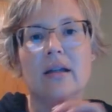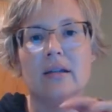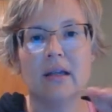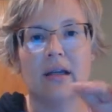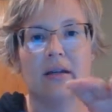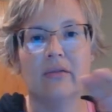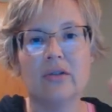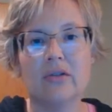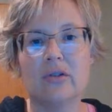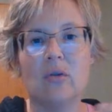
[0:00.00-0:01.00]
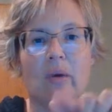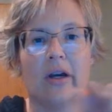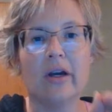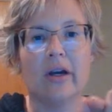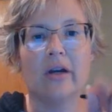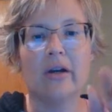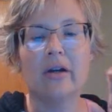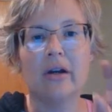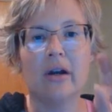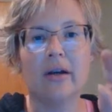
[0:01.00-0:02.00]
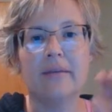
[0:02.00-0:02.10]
It's kind of a square